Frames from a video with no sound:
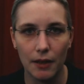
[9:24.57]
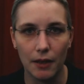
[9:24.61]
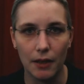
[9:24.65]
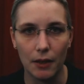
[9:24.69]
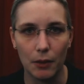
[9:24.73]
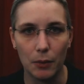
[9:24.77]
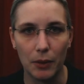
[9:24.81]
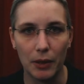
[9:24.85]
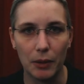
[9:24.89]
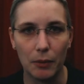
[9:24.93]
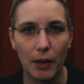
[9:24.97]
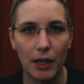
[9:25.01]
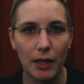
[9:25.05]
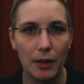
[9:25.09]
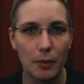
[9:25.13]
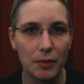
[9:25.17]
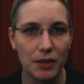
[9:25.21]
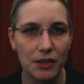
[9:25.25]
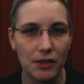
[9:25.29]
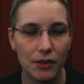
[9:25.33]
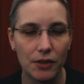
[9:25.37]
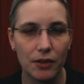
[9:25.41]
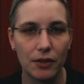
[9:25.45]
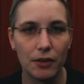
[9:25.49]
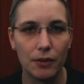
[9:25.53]
the
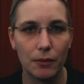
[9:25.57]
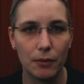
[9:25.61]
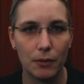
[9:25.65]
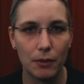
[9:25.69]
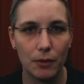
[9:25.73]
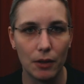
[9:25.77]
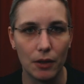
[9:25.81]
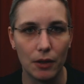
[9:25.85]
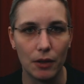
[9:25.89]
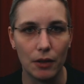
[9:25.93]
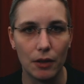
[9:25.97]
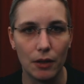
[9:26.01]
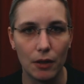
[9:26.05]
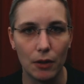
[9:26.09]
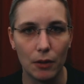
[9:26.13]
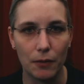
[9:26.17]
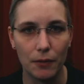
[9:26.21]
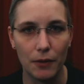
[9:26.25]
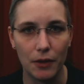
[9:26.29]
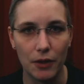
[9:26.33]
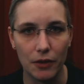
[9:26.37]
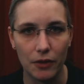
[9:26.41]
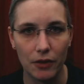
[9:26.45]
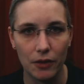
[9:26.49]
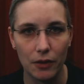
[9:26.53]
requirements uh,
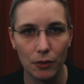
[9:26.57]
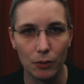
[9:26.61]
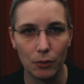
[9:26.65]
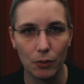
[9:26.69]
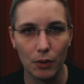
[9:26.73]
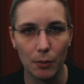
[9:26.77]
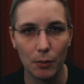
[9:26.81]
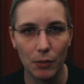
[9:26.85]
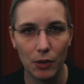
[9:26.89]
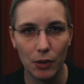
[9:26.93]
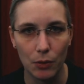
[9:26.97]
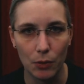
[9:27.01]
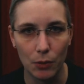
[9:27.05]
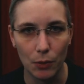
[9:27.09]
of this script